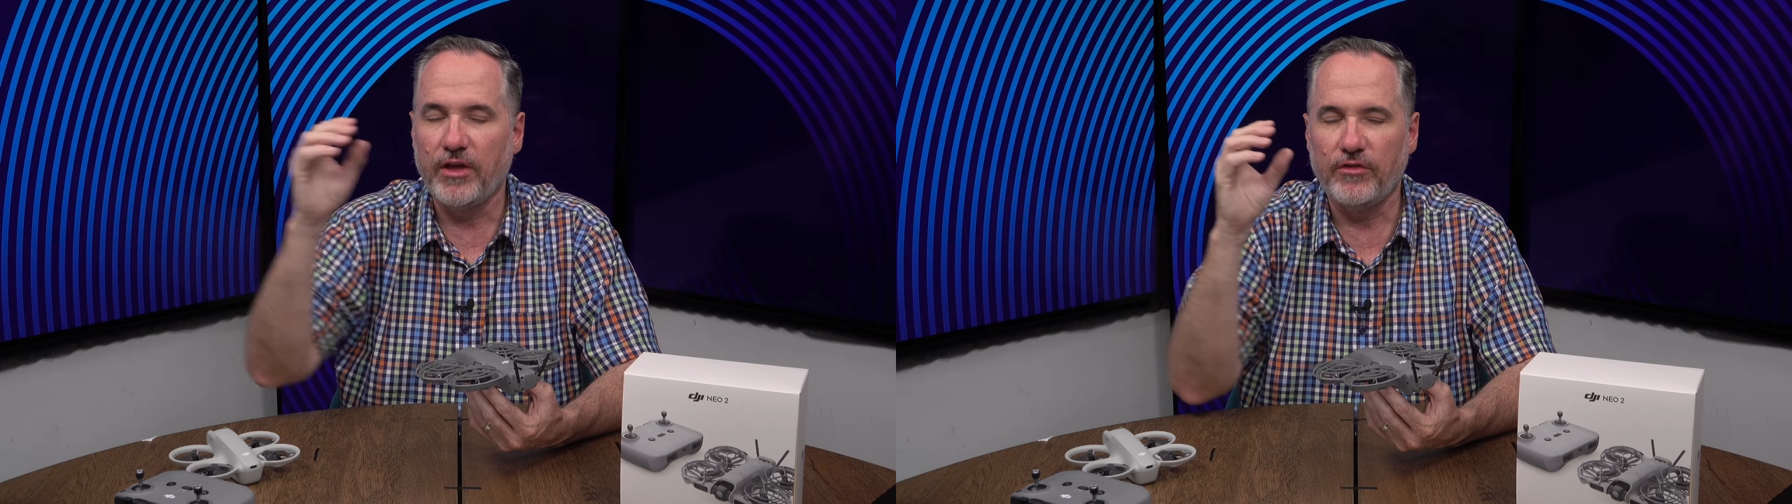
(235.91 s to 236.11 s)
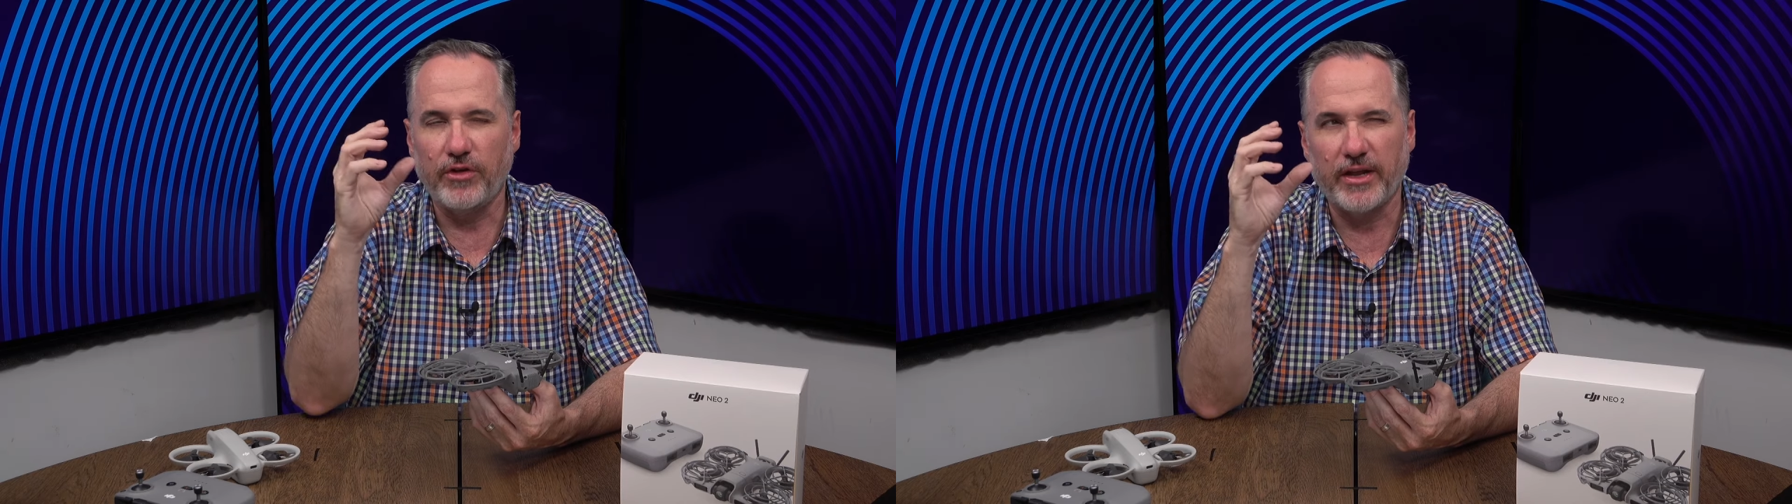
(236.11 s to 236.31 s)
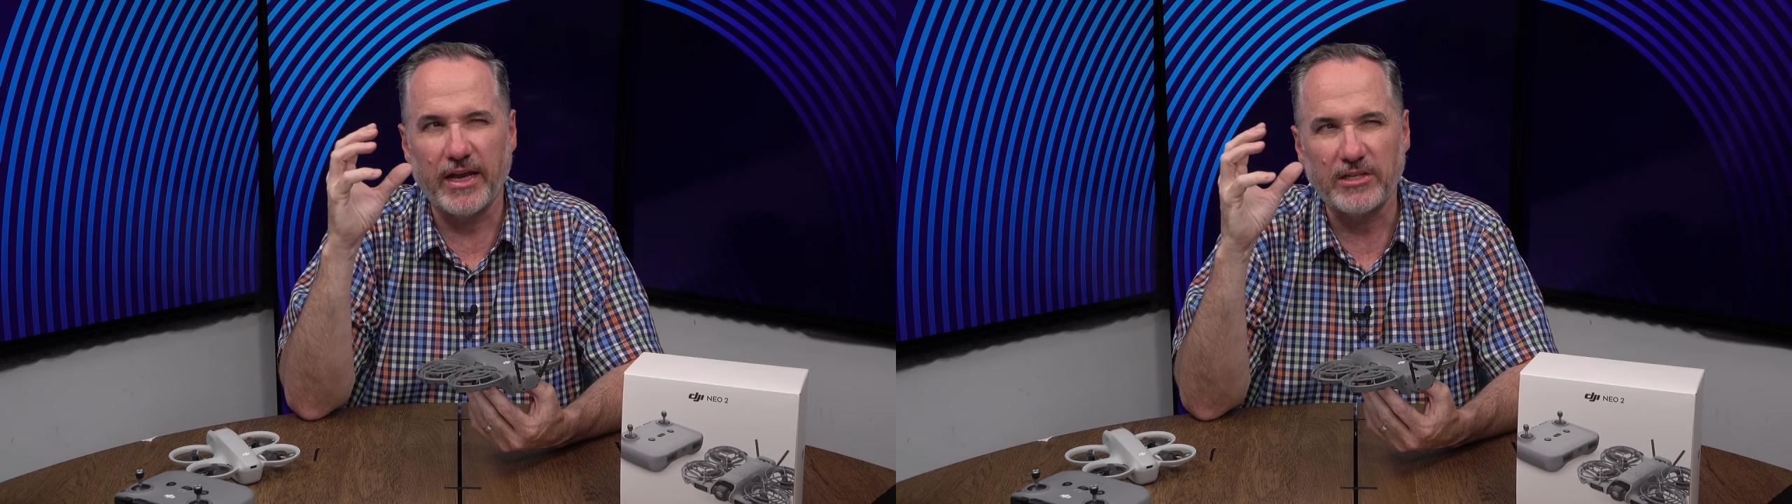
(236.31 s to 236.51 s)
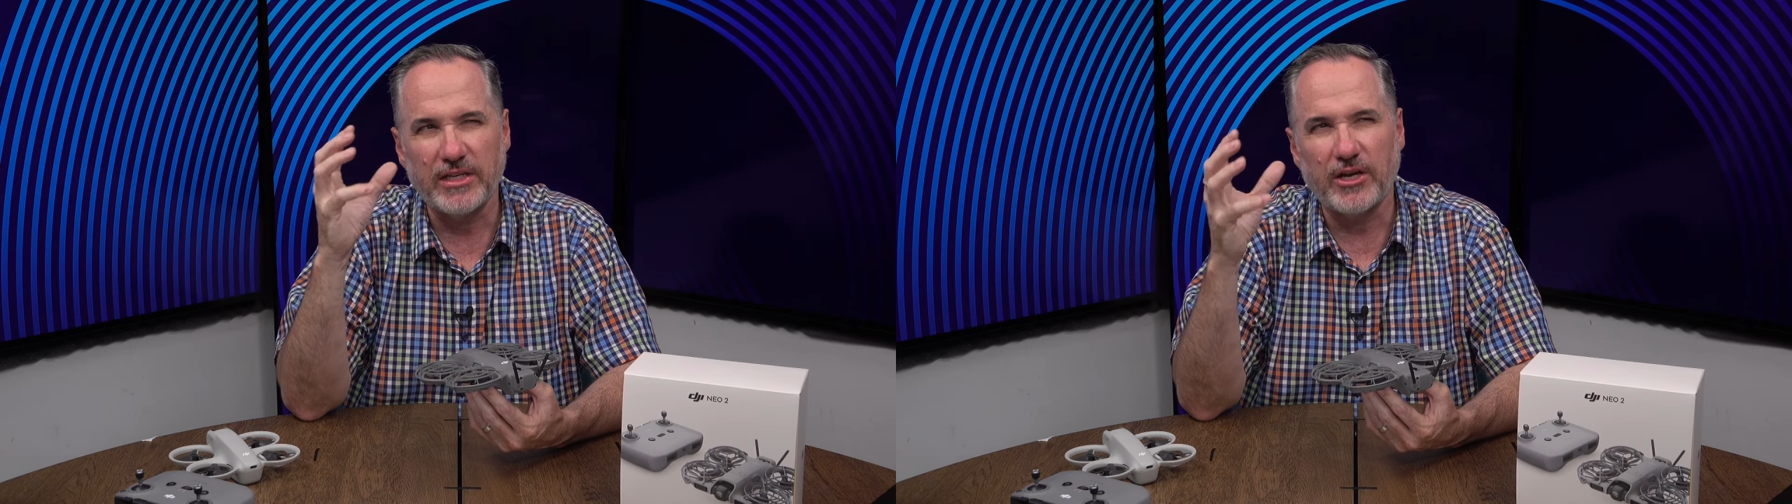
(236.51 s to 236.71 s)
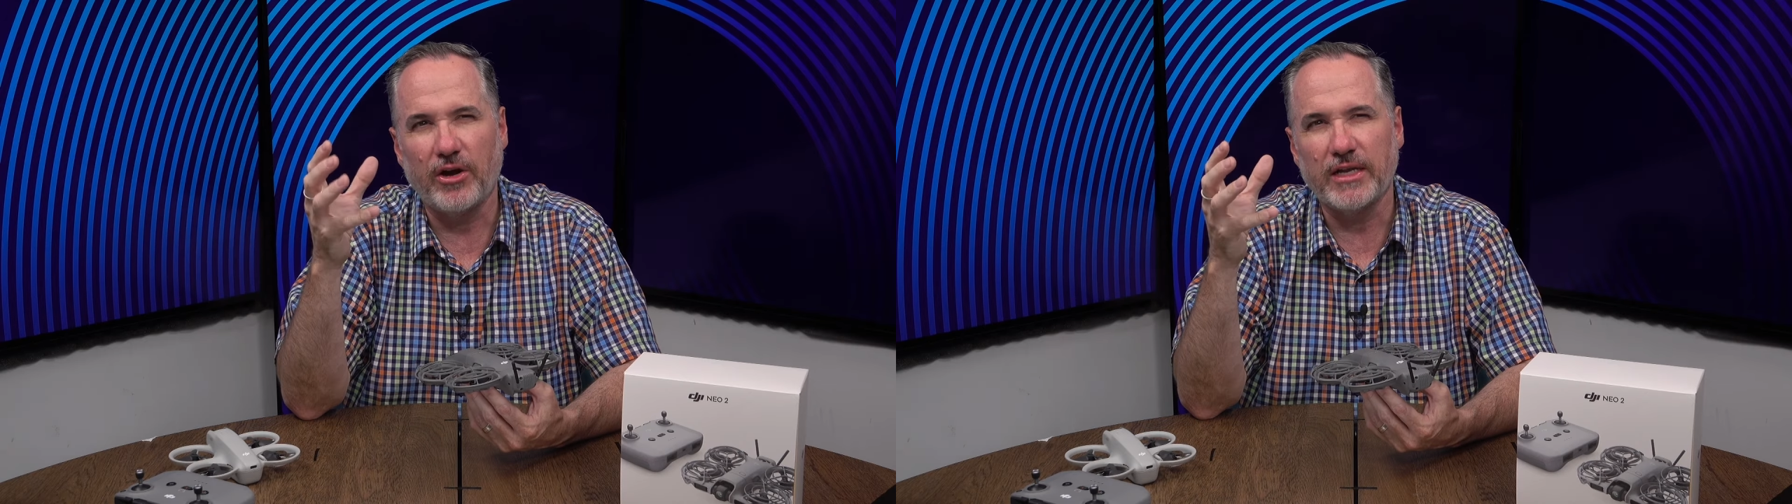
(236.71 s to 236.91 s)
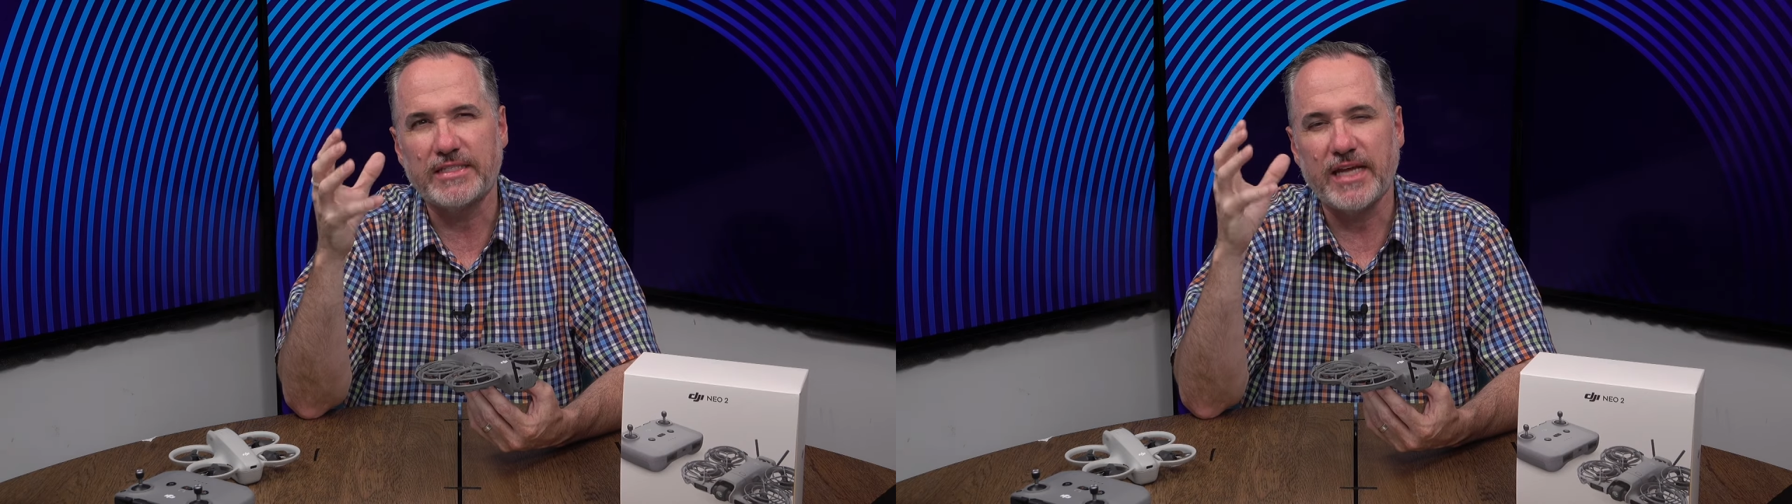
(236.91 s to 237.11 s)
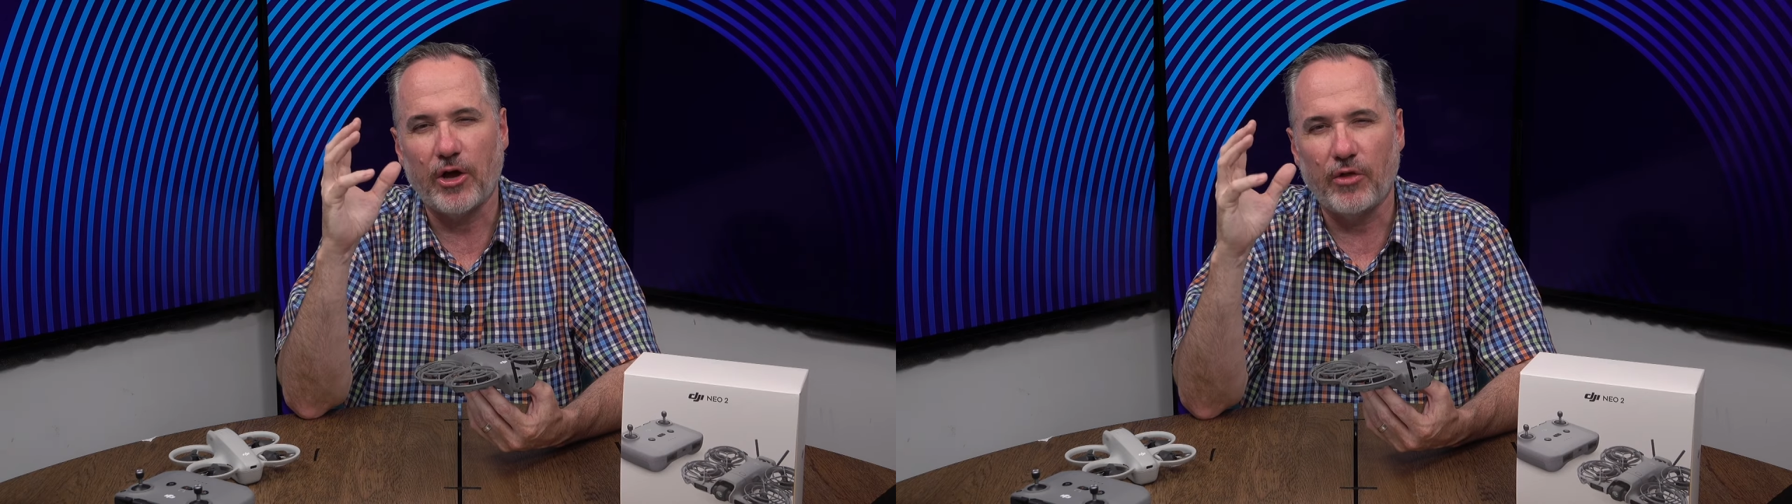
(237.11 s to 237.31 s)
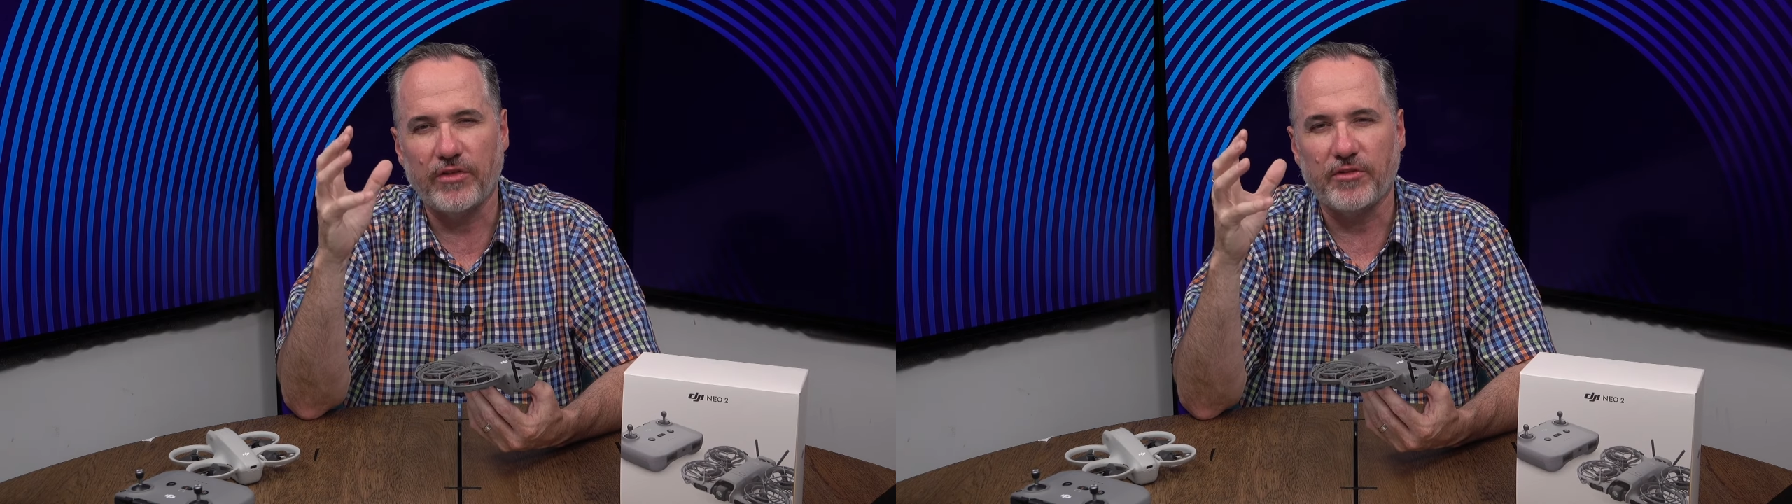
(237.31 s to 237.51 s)
So you can actually kind of
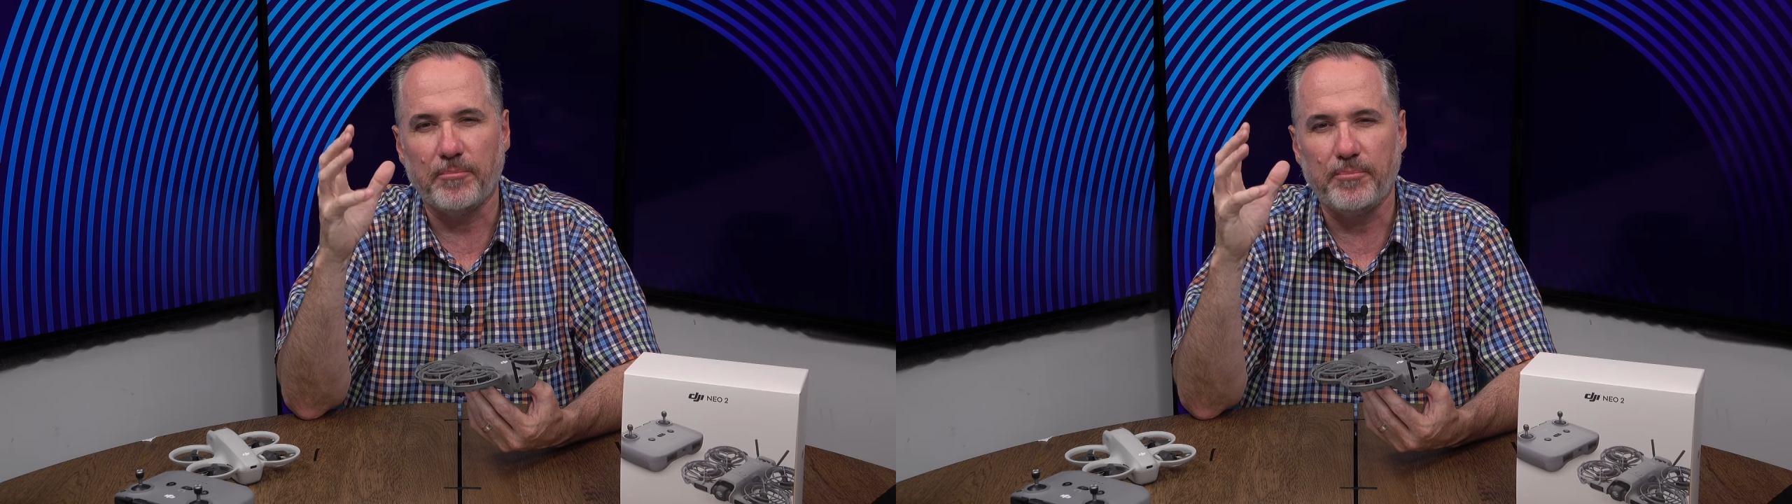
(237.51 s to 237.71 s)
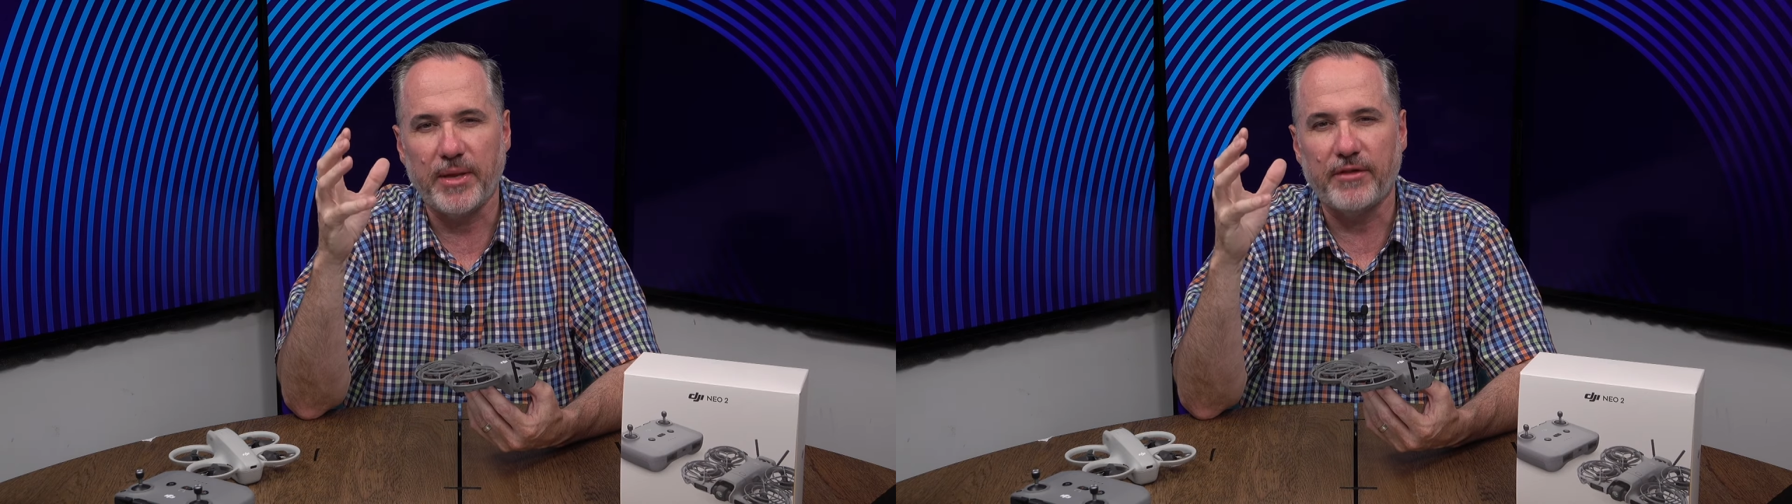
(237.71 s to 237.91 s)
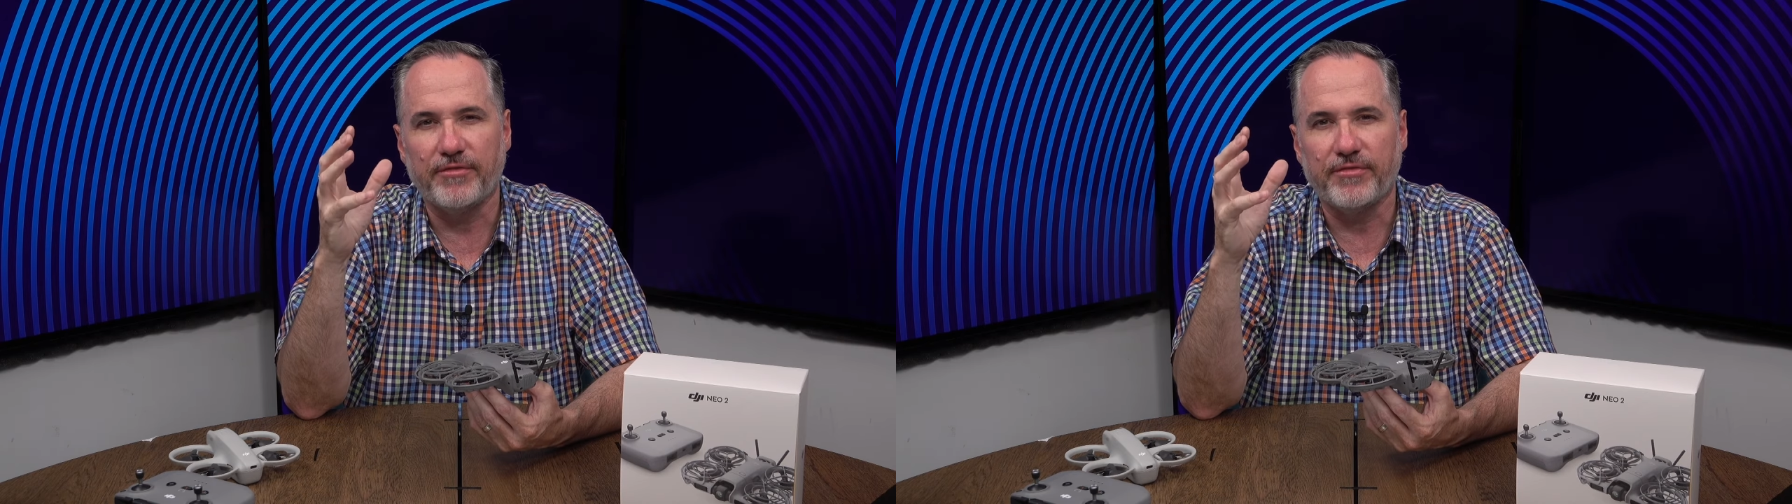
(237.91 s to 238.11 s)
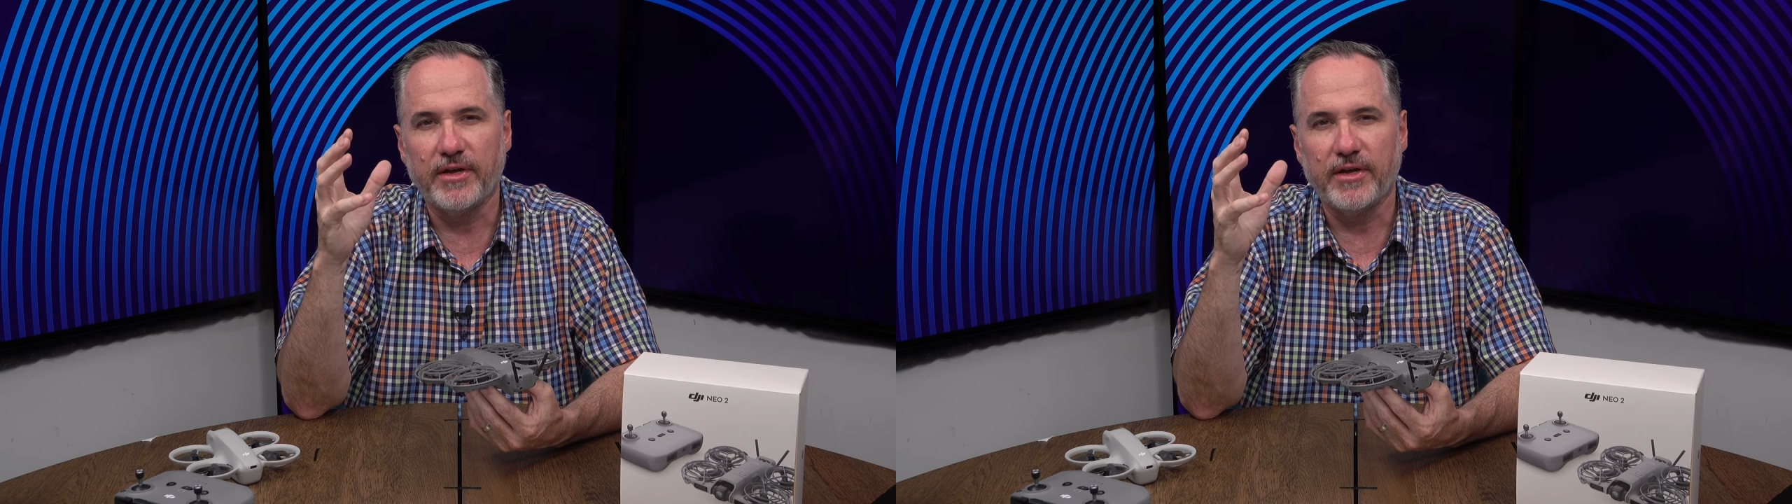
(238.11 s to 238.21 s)
tell there's a bit of